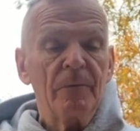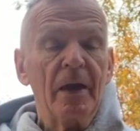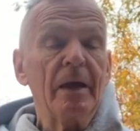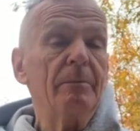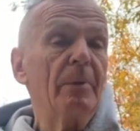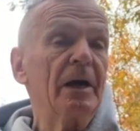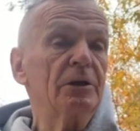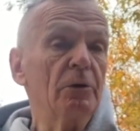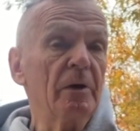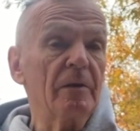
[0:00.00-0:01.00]
and by
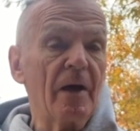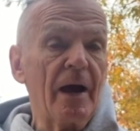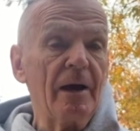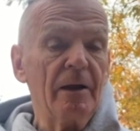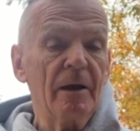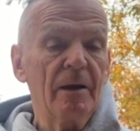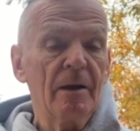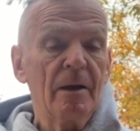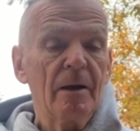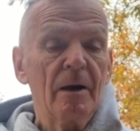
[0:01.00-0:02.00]
doing that,
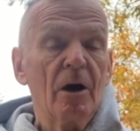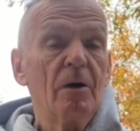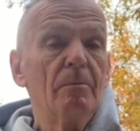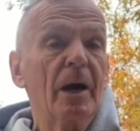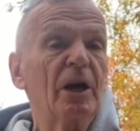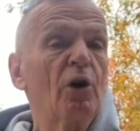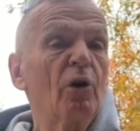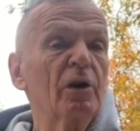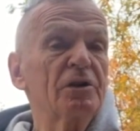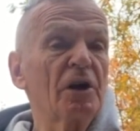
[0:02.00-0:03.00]
my
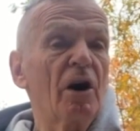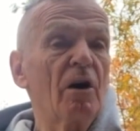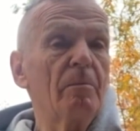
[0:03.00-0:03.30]
cortisol,